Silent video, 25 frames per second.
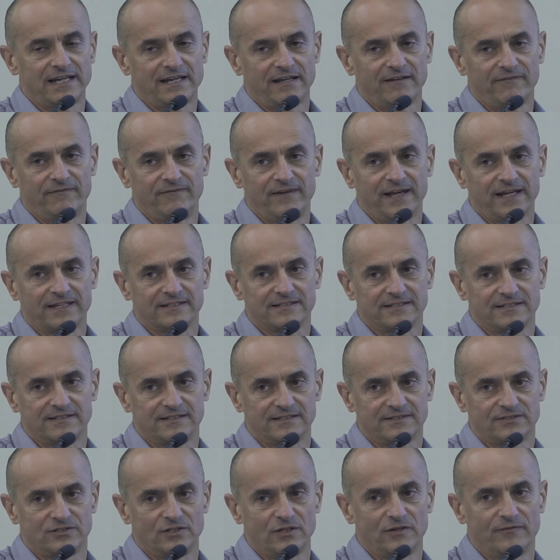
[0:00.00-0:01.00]
affect the
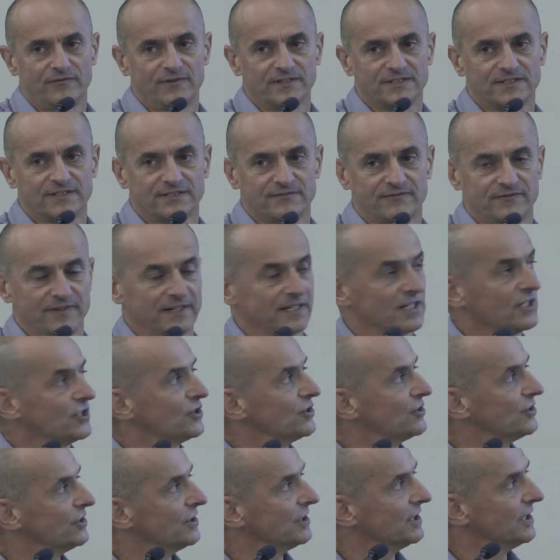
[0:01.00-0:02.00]
surface
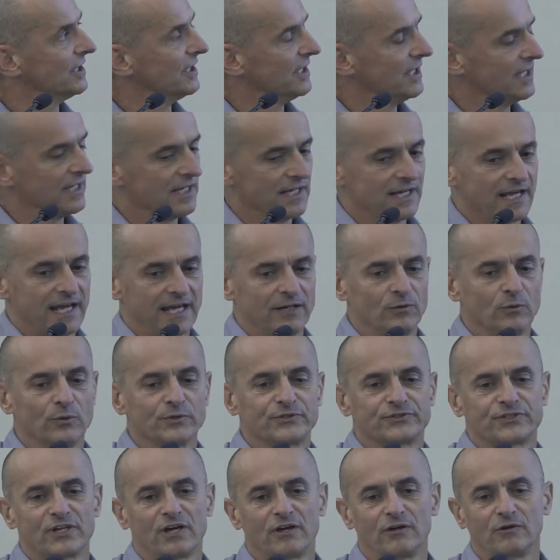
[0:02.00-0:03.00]
finish. And
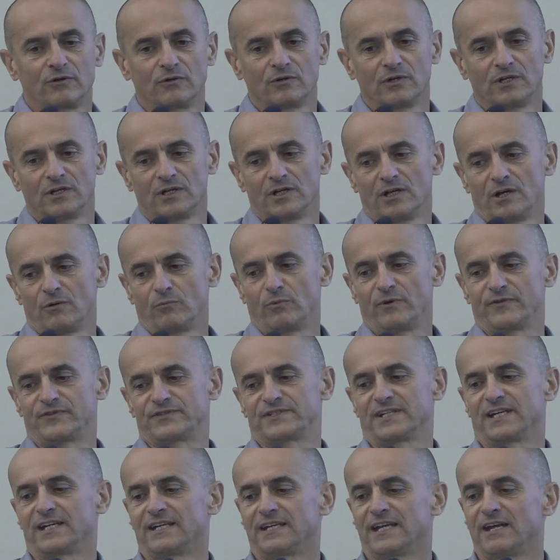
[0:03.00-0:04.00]
also, we've
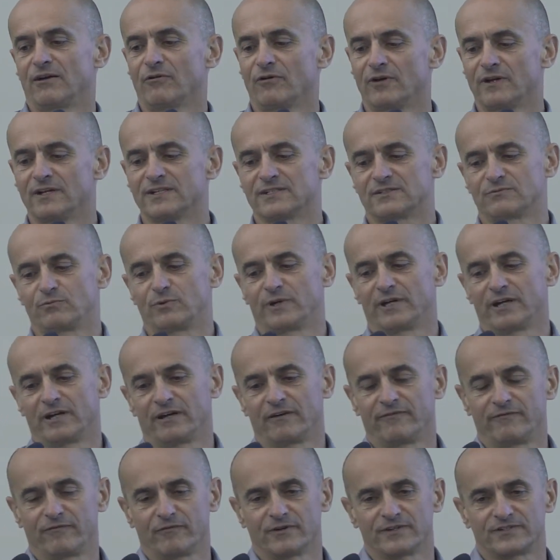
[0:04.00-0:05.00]
seen areas where,
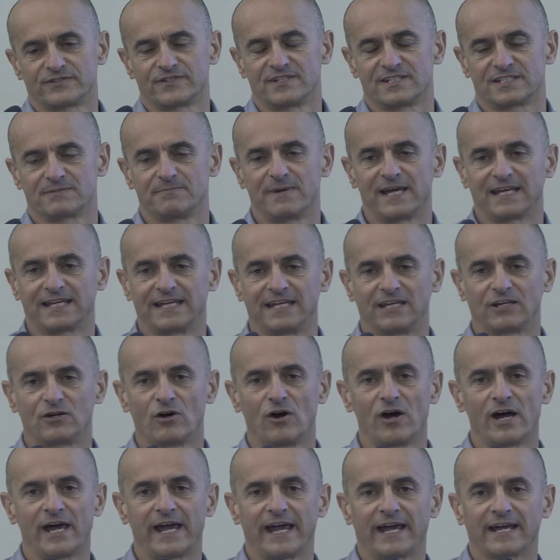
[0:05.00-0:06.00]
for instance, making
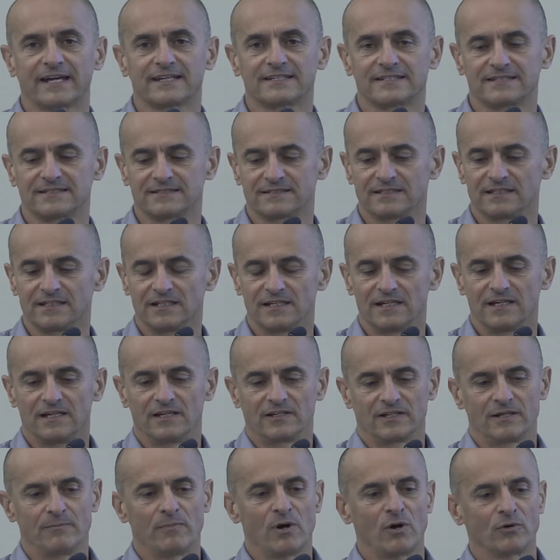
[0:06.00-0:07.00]
kayaks,
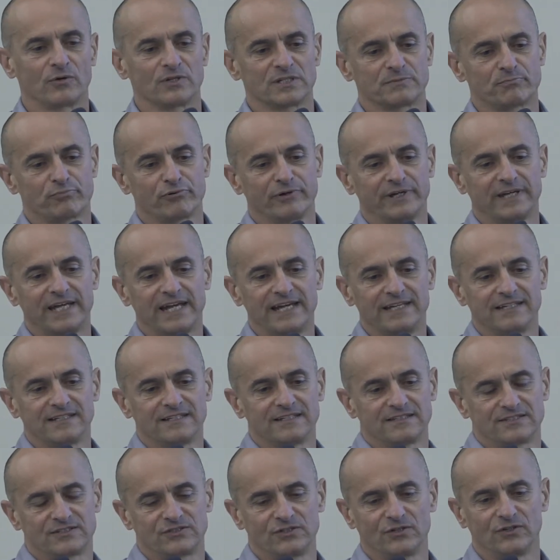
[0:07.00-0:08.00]
the mould has preheated
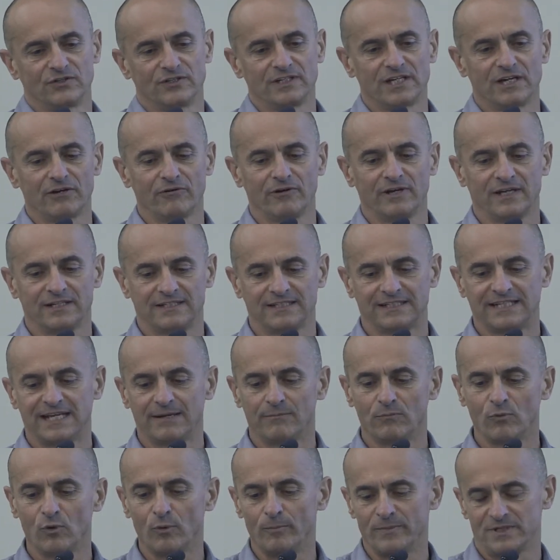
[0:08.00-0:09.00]
a certain area to
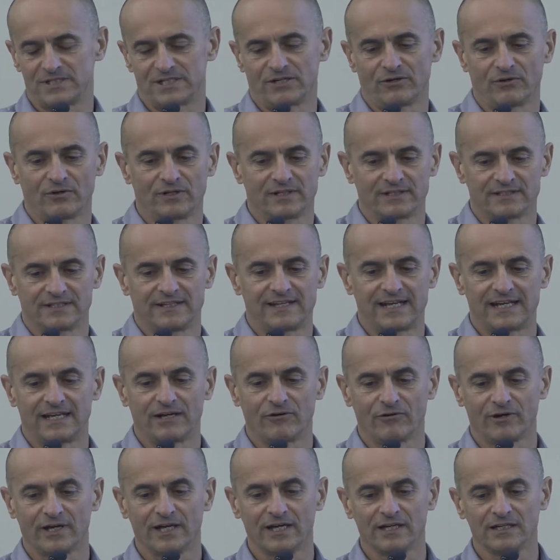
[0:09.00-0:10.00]
get more material into that
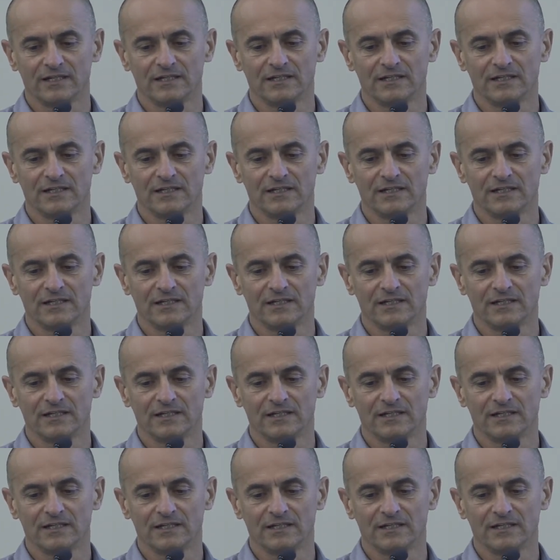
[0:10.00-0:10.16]
area,